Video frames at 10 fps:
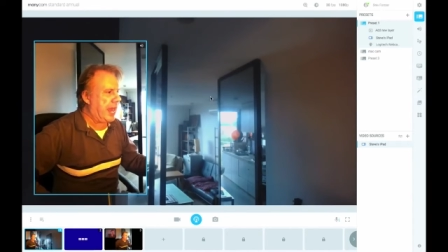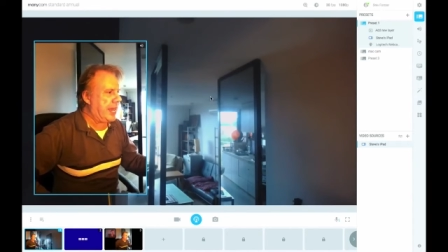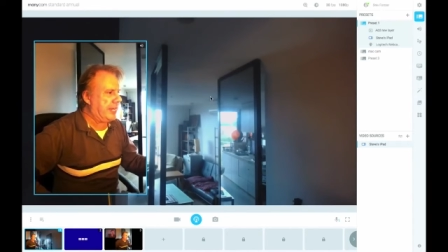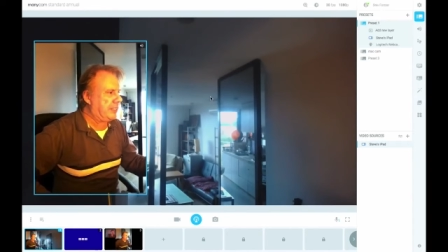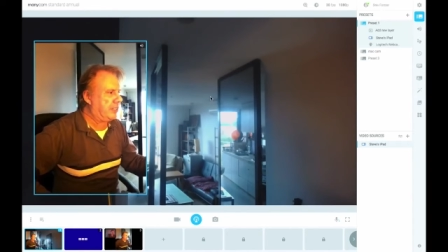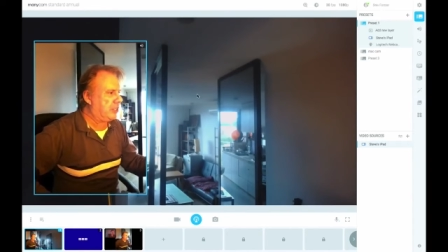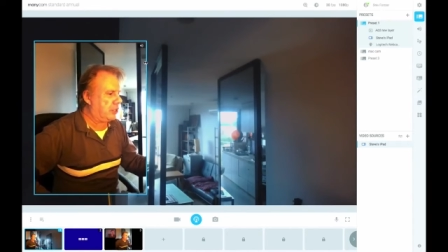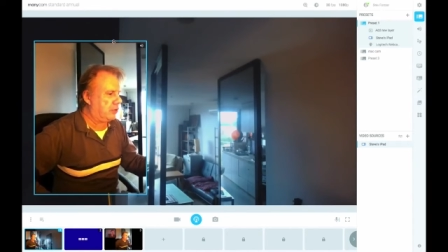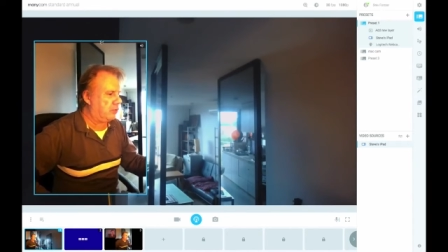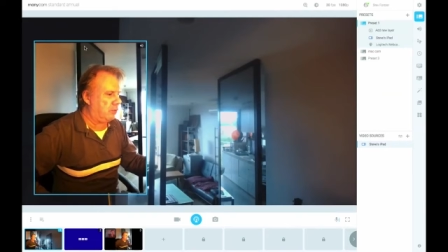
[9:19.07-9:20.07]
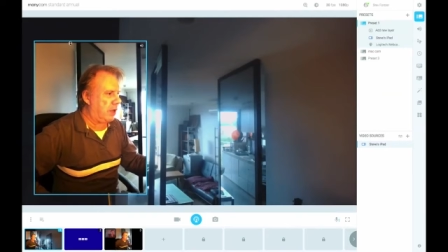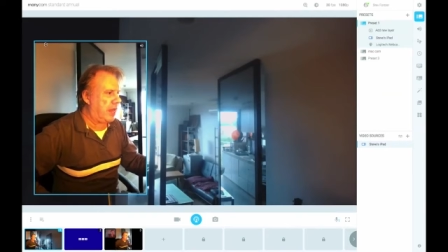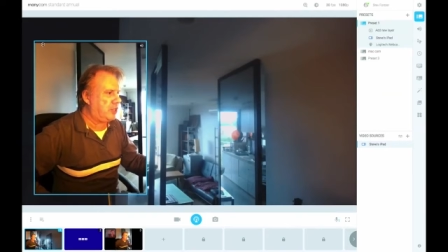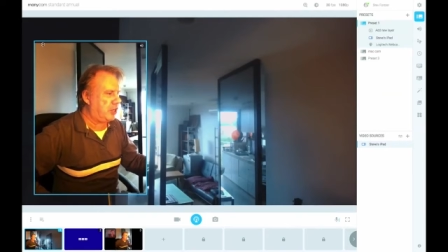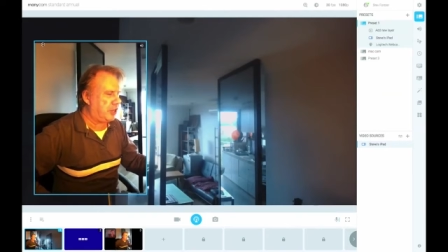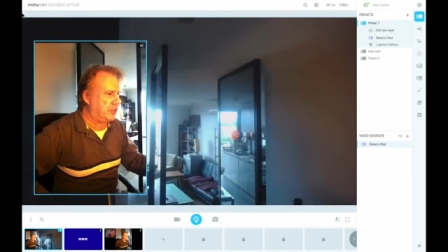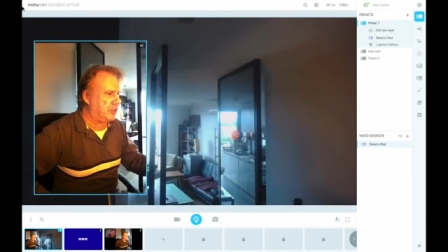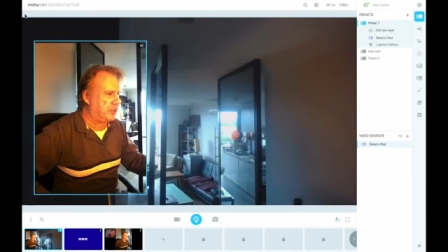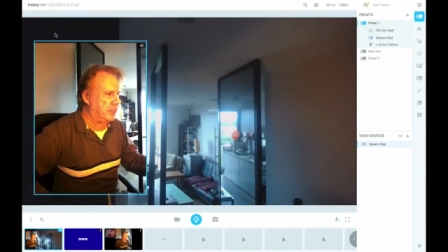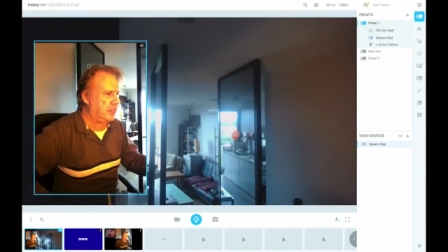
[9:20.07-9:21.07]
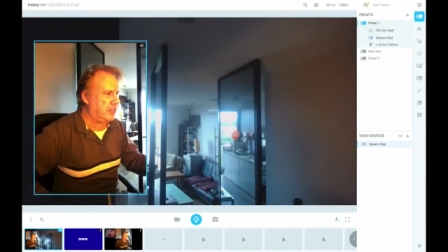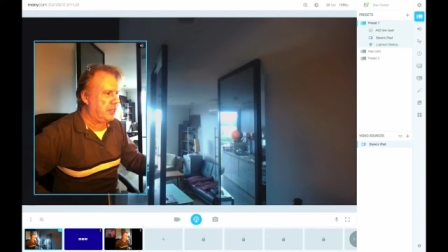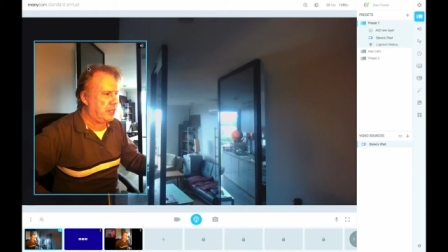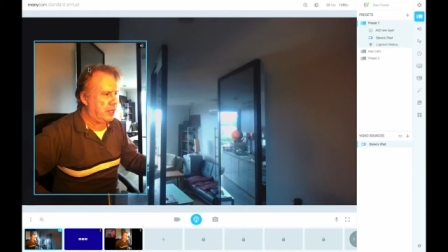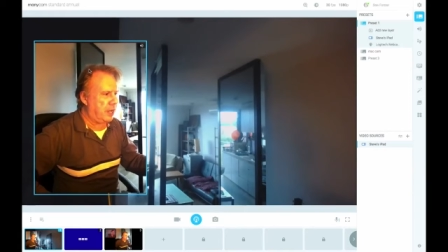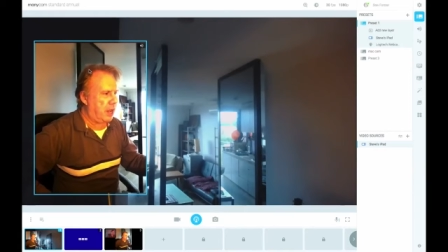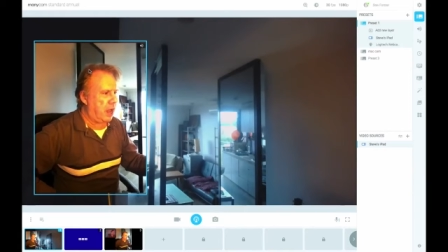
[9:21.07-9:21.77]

and as you can see,